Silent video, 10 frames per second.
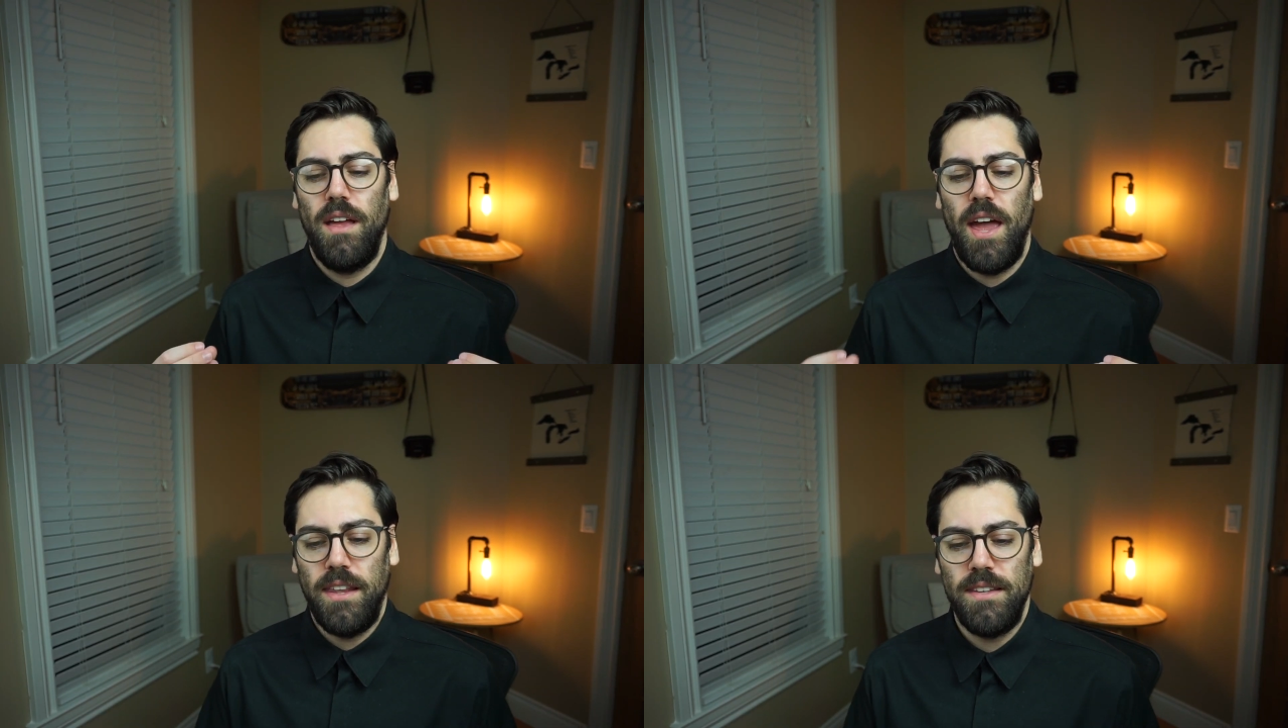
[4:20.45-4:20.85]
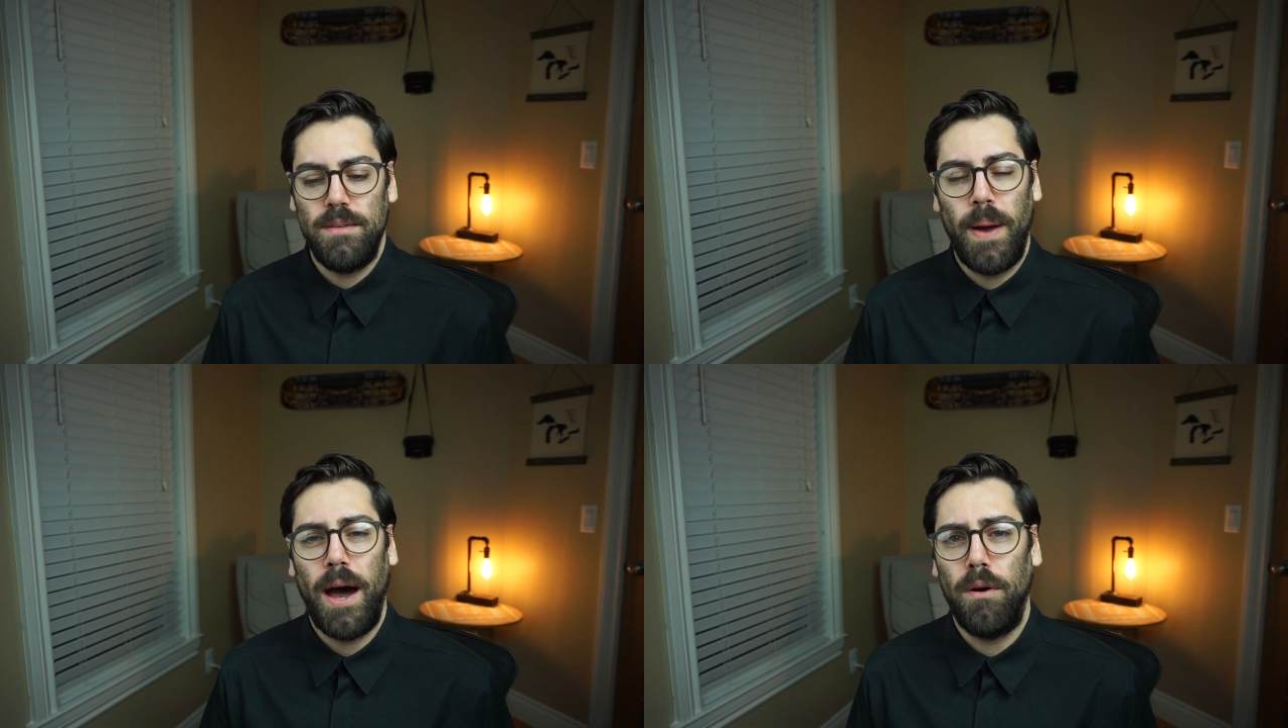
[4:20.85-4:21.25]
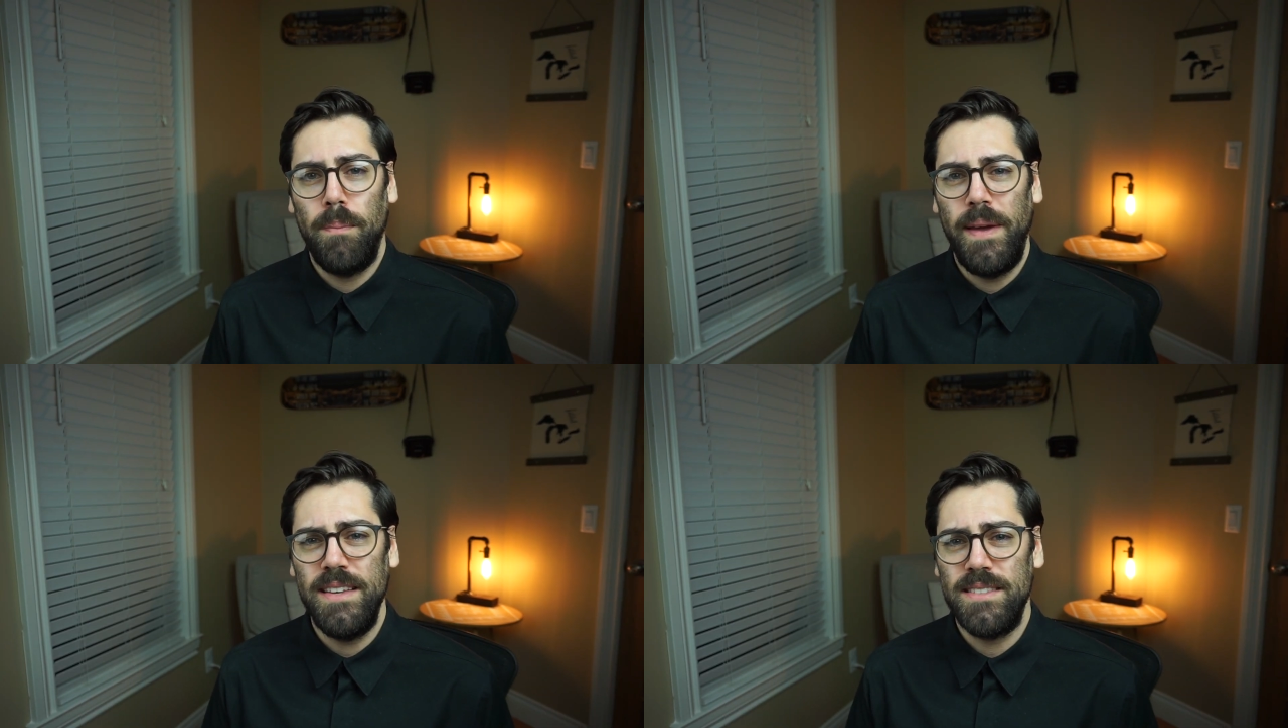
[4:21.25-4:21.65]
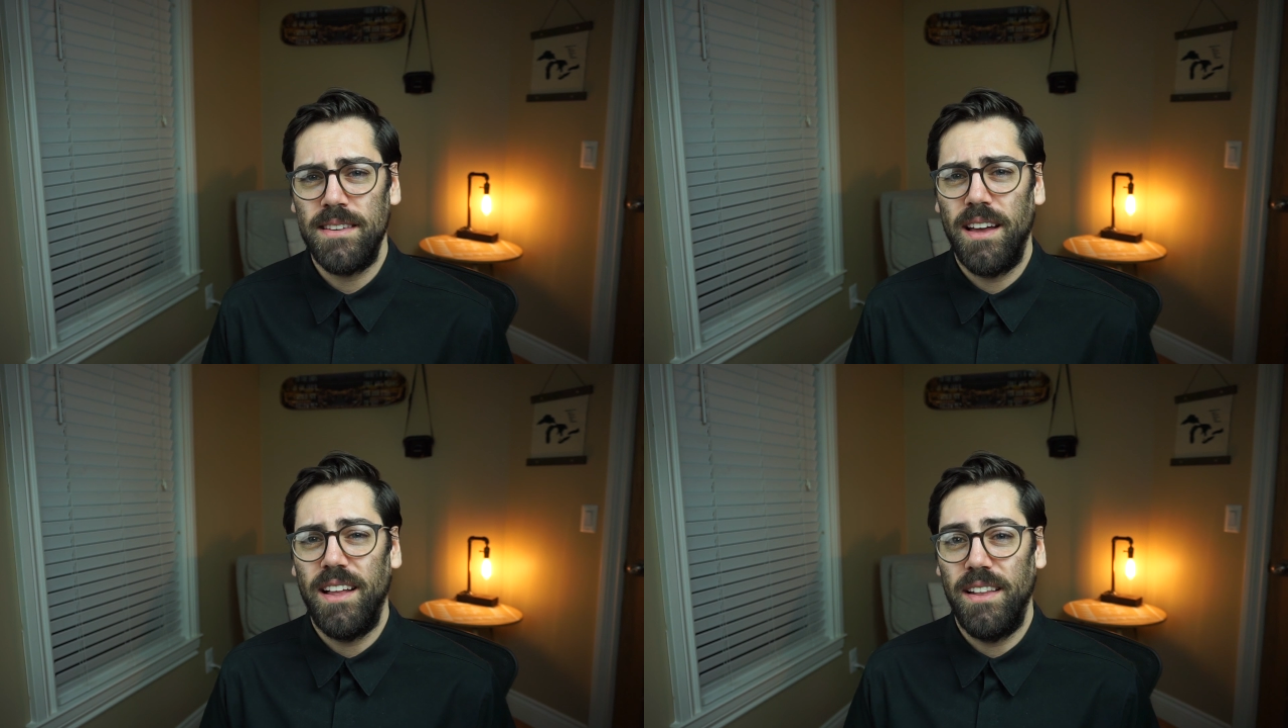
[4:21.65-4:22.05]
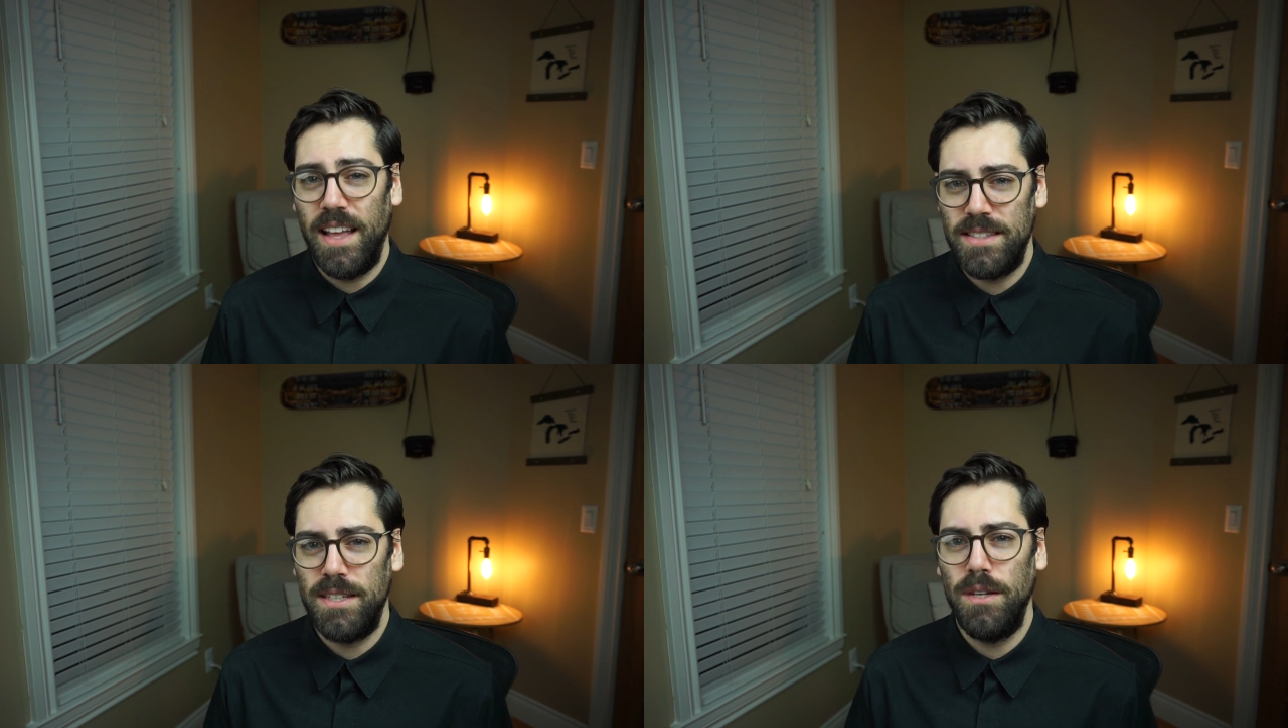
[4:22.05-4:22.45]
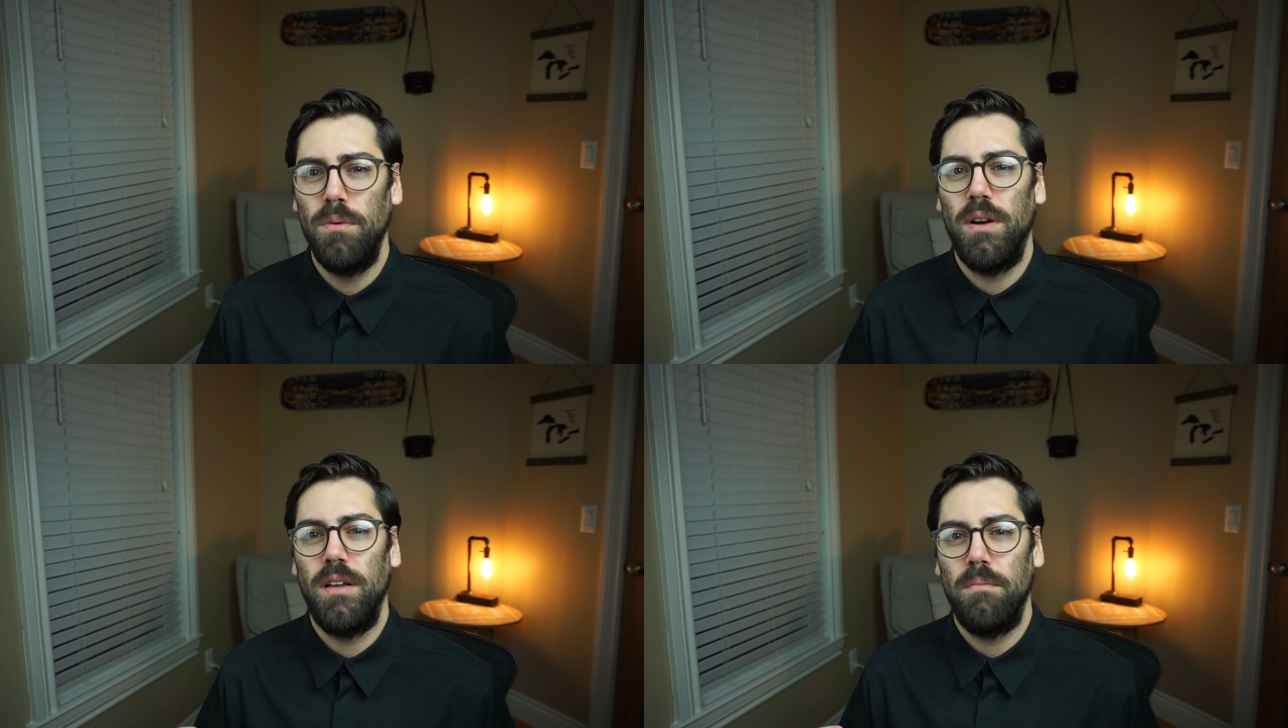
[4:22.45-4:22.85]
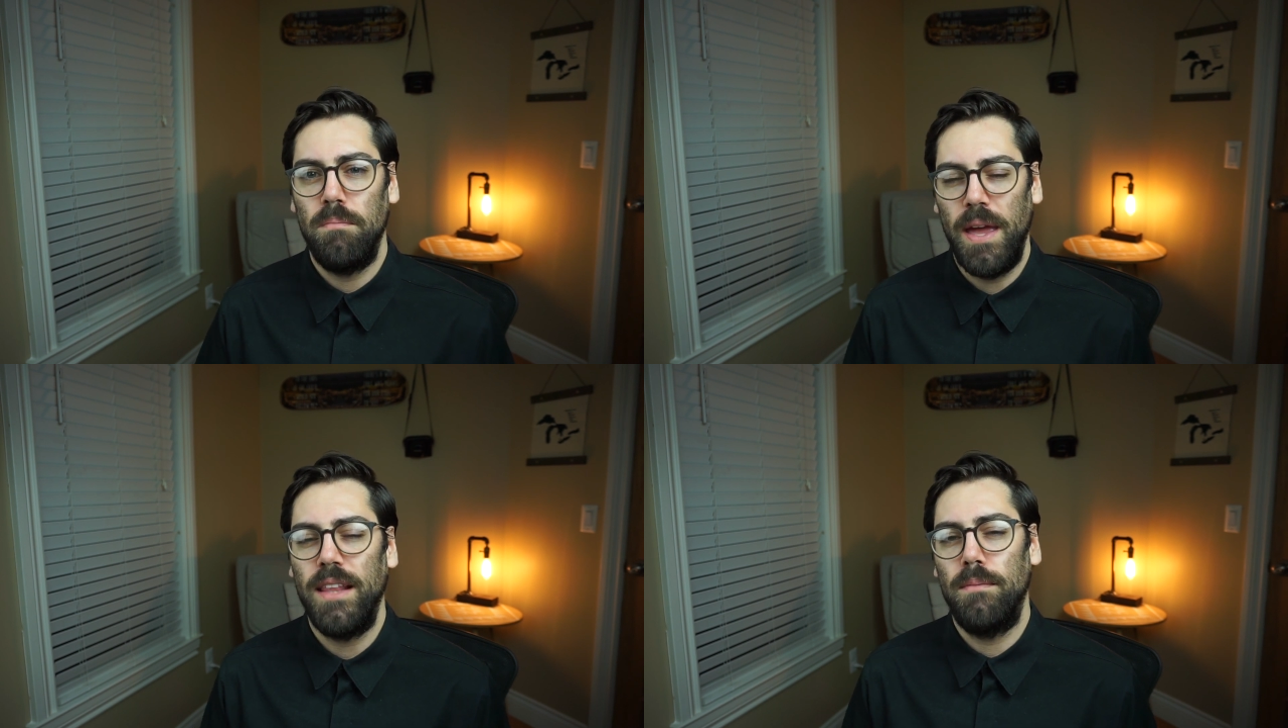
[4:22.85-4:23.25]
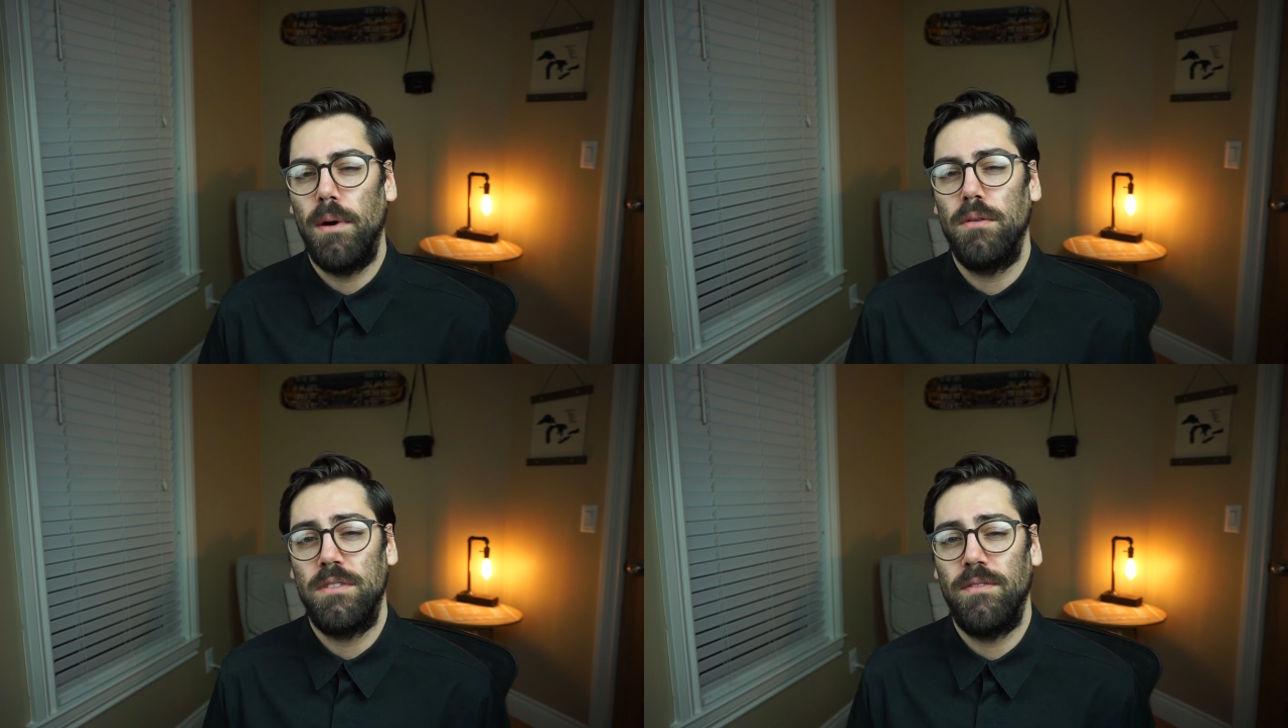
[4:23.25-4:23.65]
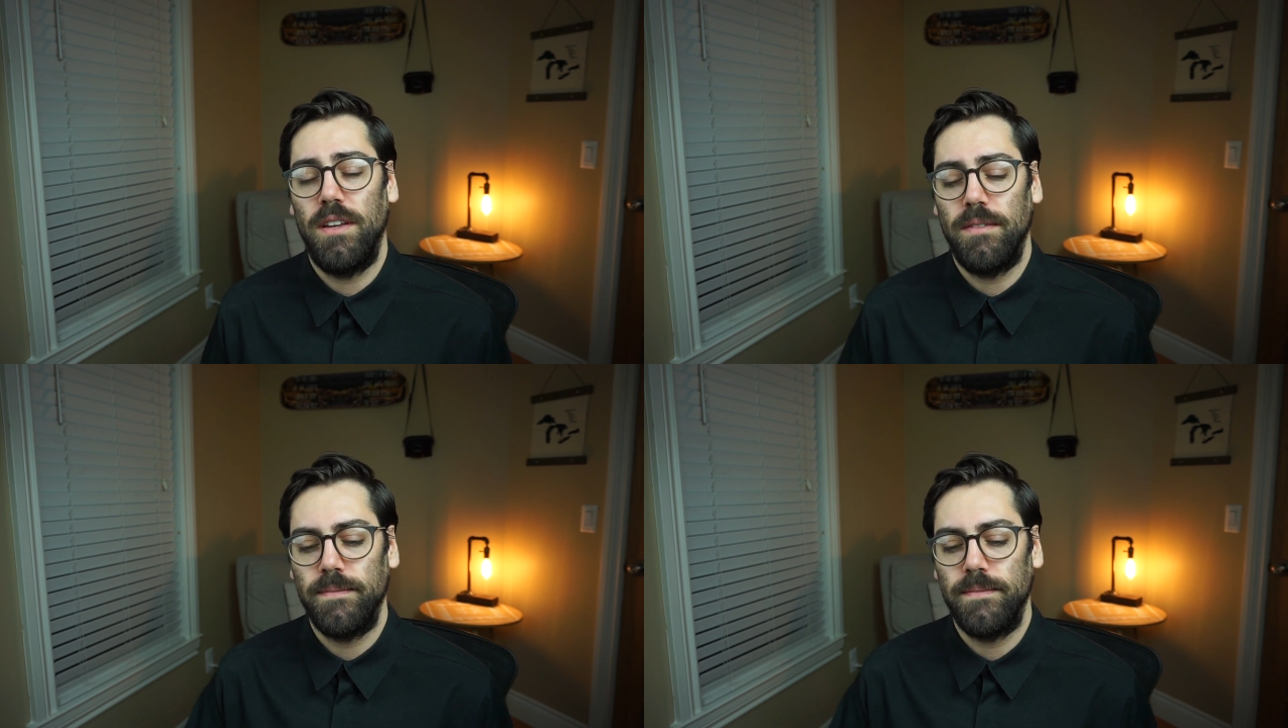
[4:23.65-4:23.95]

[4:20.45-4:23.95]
and this power base lets you make the most of it.